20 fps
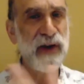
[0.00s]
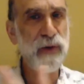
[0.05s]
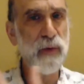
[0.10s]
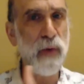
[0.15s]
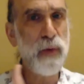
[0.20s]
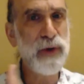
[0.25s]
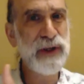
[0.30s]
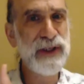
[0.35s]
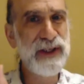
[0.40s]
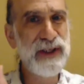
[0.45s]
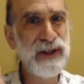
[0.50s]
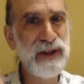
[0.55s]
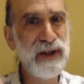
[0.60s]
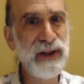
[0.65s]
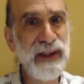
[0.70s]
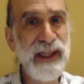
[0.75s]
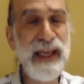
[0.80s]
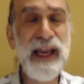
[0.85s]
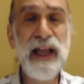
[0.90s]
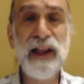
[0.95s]
what was
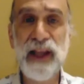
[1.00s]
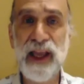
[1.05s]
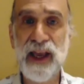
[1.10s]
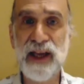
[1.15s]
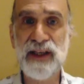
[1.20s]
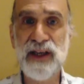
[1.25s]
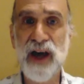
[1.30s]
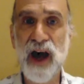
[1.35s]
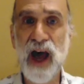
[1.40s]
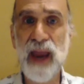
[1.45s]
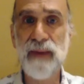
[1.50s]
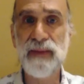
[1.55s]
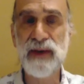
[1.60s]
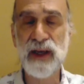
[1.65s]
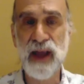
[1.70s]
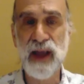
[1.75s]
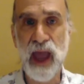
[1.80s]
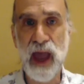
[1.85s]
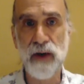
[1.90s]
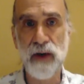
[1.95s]
legally a timed
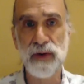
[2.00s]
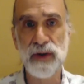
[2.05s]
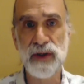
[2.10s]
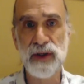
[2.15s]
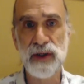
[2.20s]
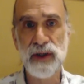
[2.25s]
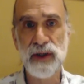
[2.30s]
account,